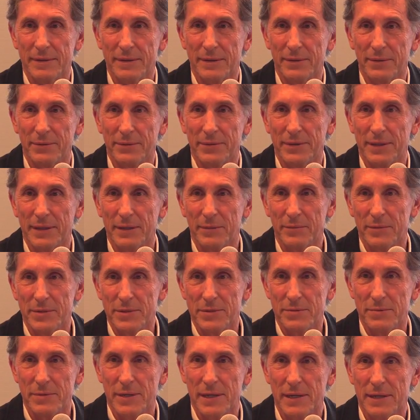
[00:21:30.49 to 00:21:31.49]
The whole thing
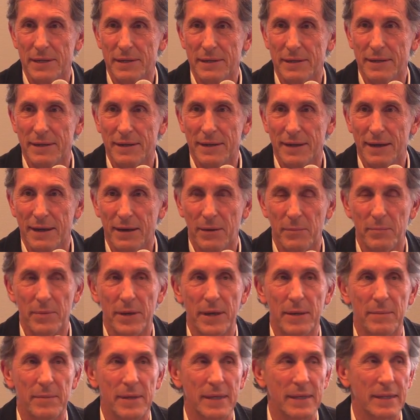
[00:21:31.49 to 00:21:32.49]
was really our
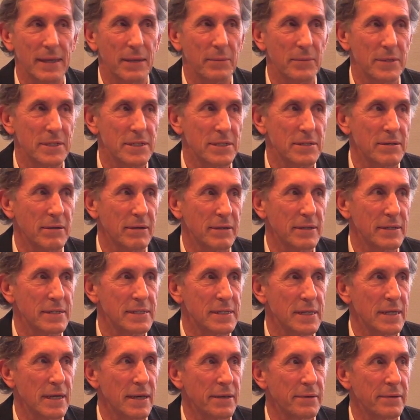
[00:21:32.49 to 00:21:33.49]
baby that we started
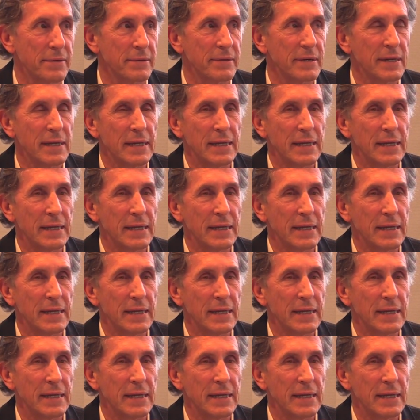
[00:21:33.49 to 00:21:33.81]
together.